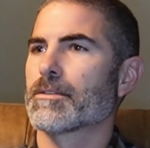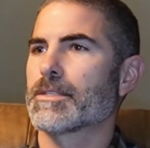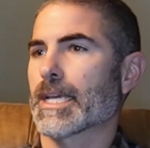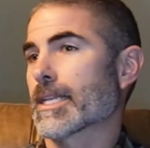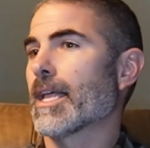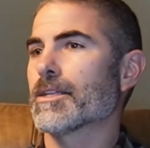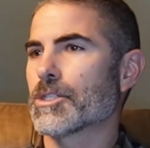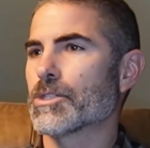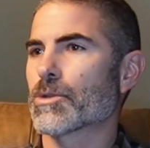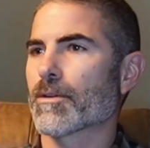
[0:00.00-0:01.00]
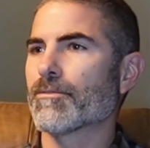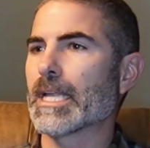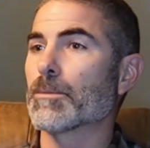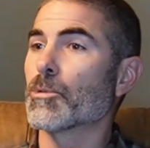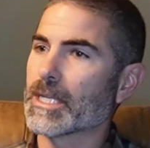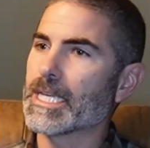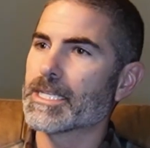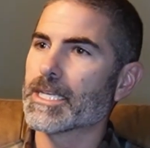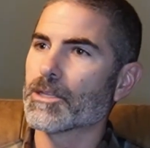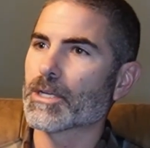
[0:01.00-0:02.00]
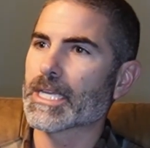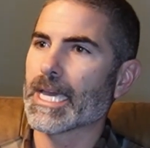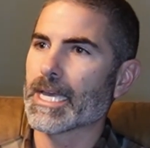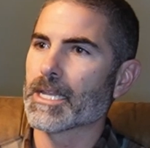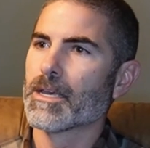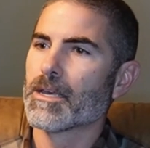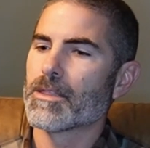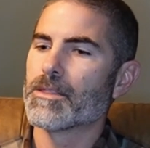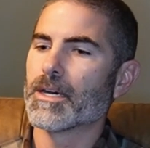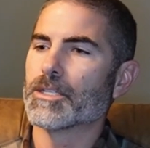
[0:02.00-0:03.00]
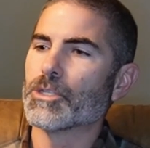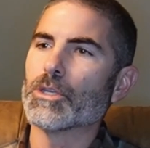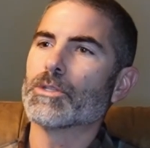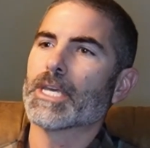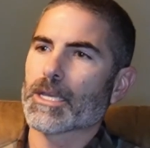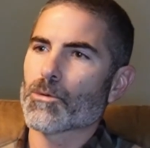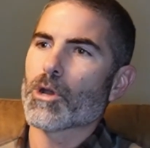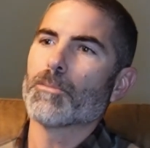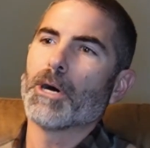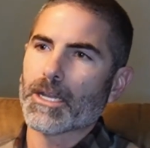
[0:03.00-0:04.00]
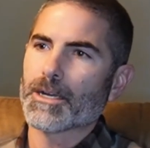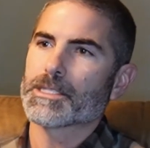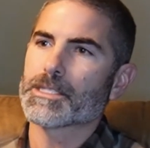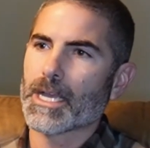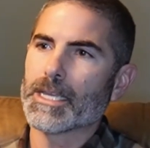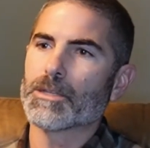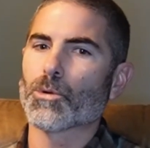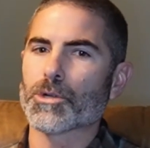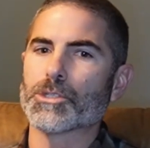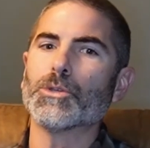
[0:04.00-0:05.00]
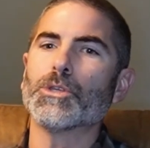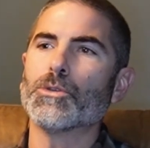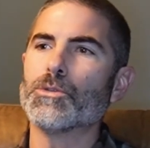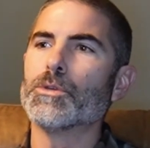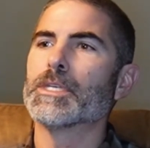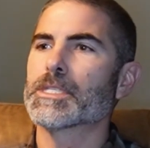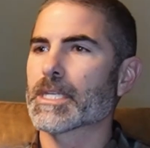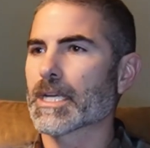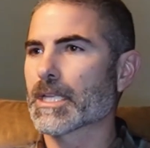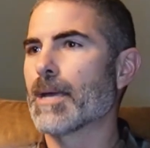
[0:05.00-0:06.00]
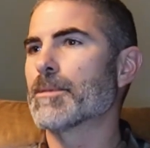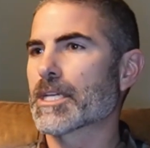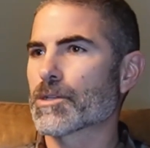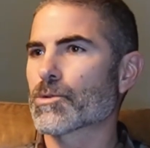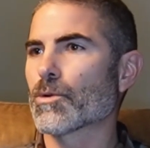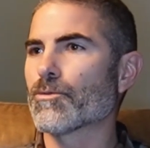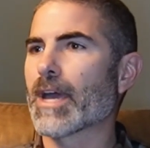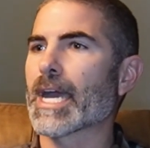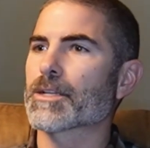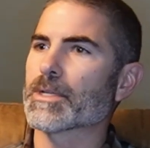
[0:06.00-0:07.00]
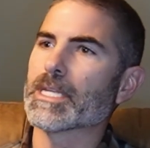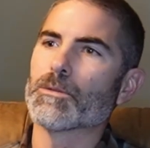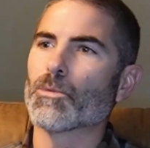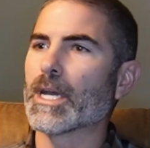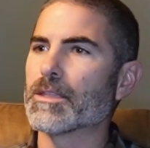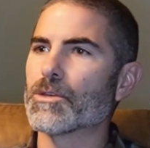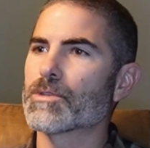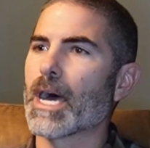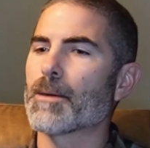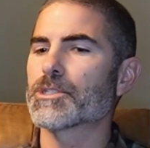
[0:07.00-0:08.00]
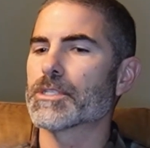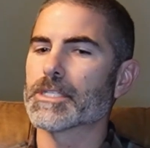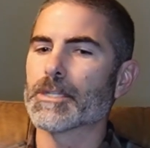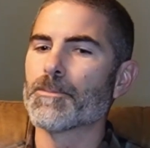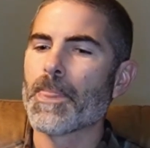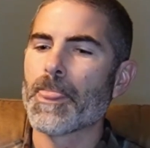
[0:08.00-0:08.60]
technologies are available? And he did look at do you take a robot on site, or do you do this in a climate controlled factory? And he weighed those options. And